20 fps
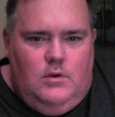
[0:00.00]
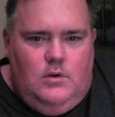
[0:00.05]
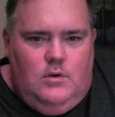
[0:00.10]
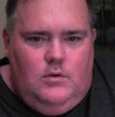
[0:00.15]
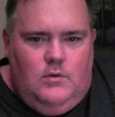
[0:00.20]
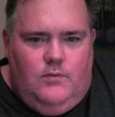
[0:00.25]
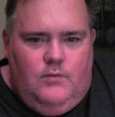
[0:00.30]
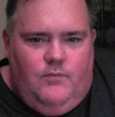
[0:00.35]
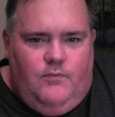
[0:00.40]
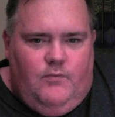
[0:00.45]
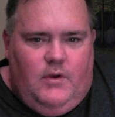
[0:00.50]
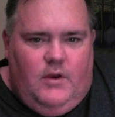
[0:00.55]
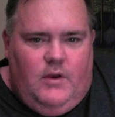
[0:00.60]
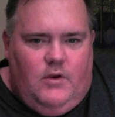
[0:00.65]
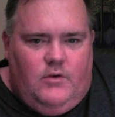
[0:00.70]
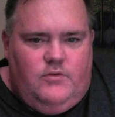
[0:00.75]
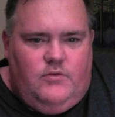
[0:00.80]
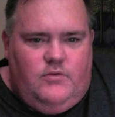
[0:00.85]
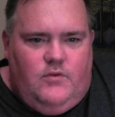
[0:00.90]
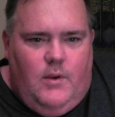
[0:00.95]
video
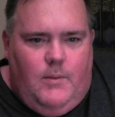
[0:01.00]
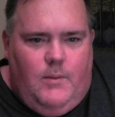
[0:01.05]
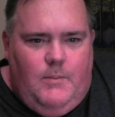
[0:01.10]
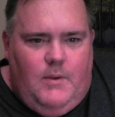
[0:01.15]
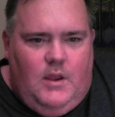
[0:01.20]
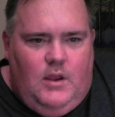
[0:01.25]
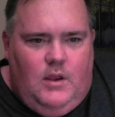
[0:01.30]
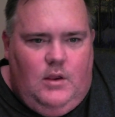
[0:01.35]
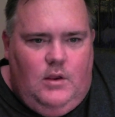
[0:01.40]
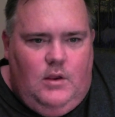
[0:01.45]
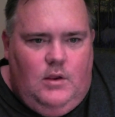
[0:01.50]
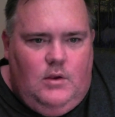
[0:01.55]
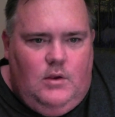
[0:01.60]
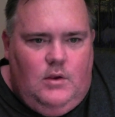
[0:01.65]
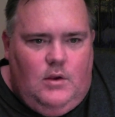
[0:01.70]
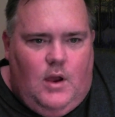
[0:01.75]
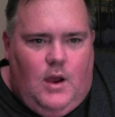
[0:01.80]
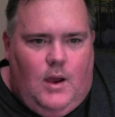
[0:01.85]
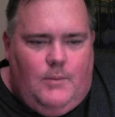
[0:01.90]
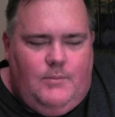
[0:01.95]
streaming
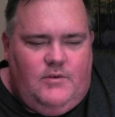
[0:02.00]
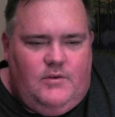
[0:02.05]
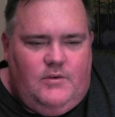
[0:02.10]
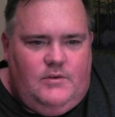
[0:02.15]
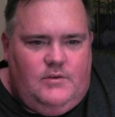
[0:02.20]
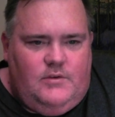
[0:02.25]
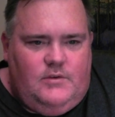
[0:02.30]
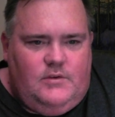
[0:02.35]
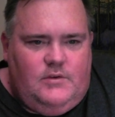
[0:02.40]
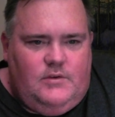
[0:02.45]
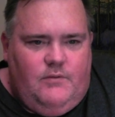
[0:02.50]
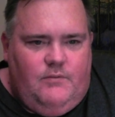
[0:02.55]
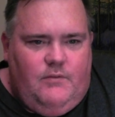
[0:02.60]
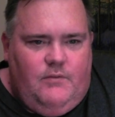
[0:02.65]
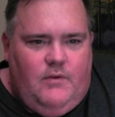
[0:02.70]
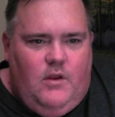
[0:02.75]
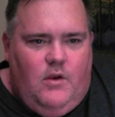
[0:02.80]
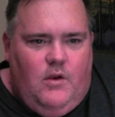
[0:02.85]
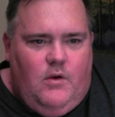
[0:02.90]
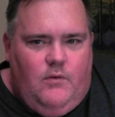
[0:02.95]
options,
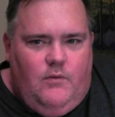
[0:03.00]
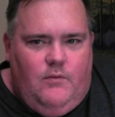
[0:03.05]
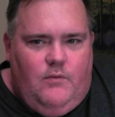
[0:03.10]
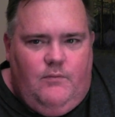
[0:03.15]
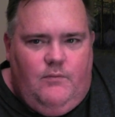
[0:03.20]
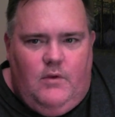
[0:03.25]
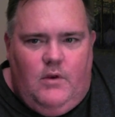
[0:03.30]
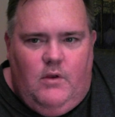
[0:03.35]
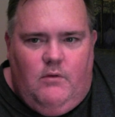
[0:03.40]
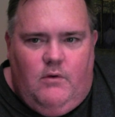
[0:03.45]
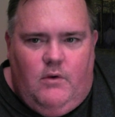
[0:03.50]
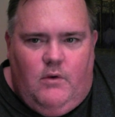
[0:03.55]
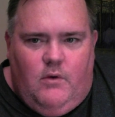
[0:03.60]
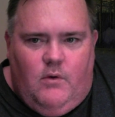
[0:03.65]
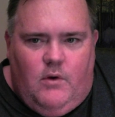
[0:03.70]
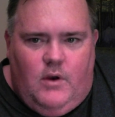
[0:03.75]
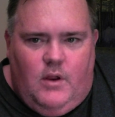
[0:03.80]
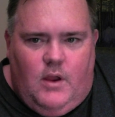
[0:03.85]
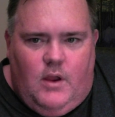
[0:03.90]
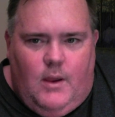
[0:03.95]
video
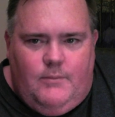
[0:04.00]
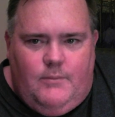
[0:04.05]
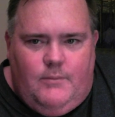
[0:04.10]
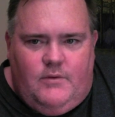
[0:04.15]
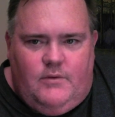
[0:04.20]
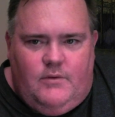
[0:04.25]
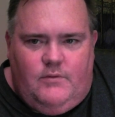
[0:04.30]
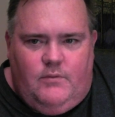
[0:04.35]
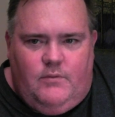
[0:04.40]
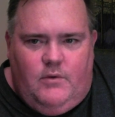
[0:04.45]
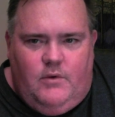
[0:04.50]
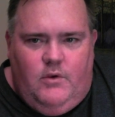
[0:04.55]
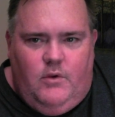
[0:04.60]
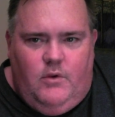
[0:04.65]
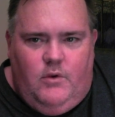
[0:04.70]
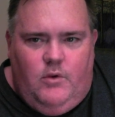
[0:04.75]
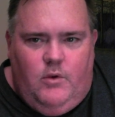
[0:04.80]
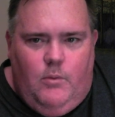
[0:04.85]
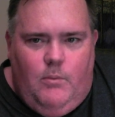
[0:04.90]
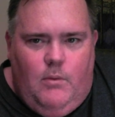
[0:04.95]
recording options for
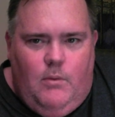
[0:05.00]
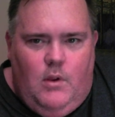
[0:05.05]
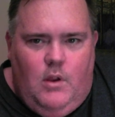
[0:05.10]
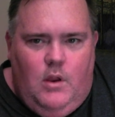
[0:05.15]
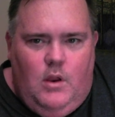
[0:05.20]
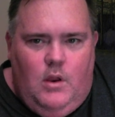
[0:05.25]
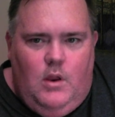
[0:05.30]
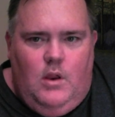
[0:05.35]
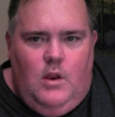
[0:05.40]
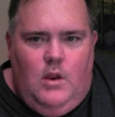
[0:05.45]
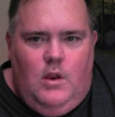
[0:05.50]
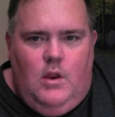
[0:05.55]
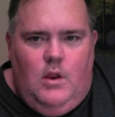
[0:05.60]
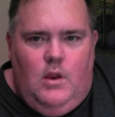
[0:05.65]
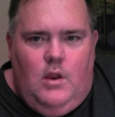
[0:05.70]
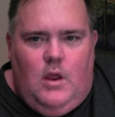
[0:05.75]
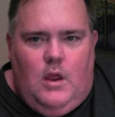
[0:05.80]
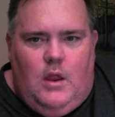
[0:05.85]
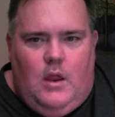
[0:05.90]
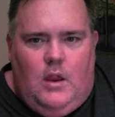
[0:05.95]
YouTube,
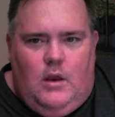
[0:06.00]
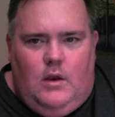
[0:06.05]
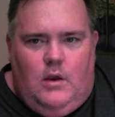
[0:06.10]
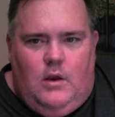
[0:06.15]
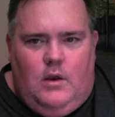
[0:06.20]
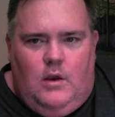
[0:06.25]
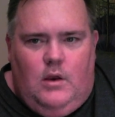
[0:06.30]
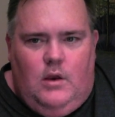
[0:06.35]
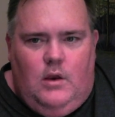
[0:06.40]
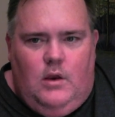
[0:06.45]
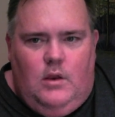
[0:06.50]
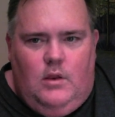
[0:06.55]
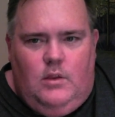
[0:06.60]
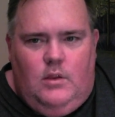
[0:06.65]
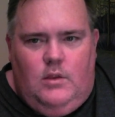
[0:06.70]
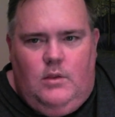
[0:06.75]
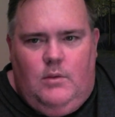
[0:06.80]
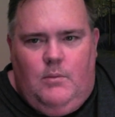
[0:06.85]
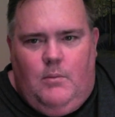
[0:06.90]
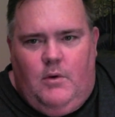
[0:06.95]
and
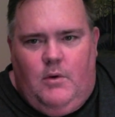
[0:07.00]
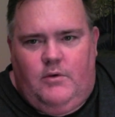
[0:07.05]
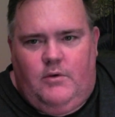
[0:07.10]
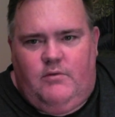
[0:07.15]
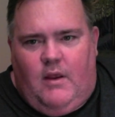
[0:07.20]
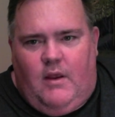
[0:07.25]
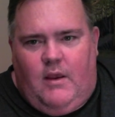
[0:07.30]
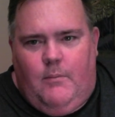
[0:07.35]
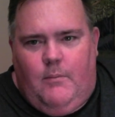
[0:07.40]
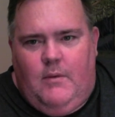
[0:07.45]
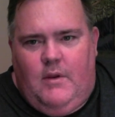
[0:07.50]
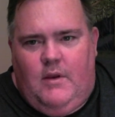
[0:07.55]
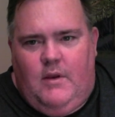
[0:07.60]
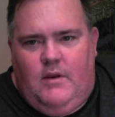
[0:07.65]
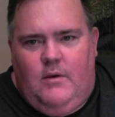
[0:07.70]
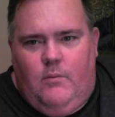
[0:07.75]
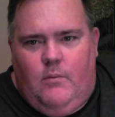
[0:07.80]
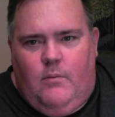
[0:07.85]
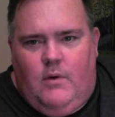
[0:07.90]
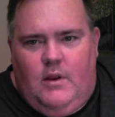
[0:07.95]
the most
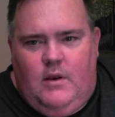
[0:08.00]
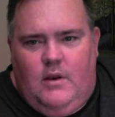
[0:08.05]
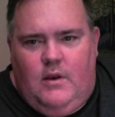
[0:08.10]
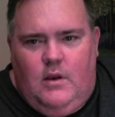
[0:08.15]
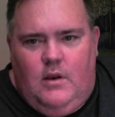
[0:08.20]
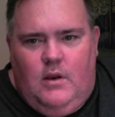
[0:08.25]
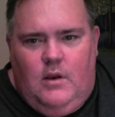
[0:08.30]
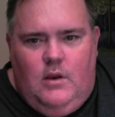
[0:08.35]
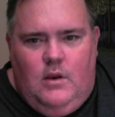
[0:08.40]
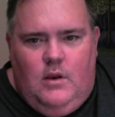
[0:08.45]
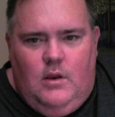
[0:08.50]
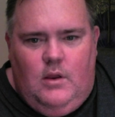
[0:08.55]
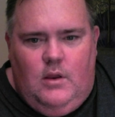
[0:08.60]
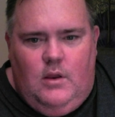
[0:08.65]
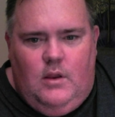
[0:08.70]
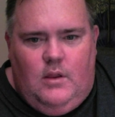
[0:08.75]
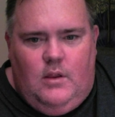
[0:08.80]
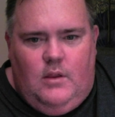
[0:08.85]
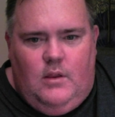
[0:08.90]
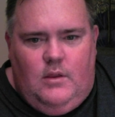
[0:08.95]
recommended one
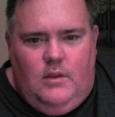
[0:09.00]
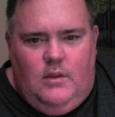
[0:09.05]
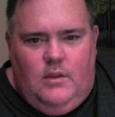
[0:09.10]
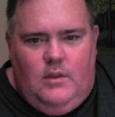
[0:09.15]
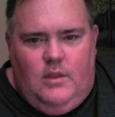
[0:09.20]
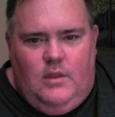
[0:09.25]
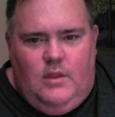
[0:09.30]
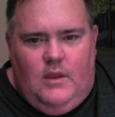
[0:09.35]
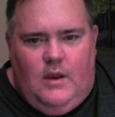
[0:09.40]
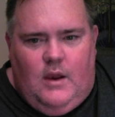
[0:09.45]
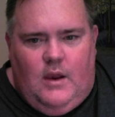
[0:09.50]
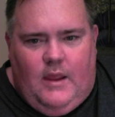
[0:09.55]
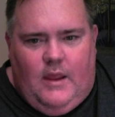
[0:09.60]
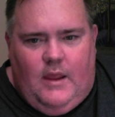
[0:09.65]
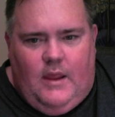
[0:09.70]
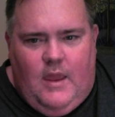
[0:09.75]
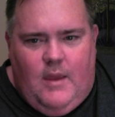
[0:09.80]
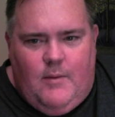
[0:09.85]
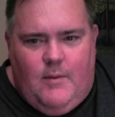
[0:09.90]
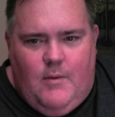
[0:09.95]
that I
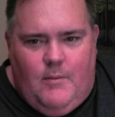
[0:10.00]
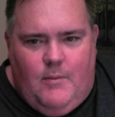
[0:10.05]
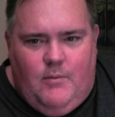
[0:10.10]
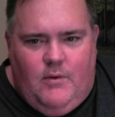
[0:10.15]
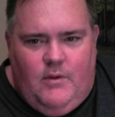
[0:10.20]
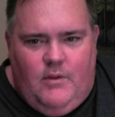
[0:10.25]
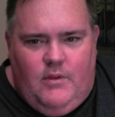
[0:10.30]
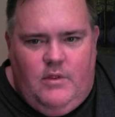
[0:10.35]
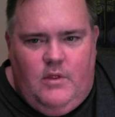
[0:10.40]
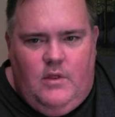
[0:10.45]
came up with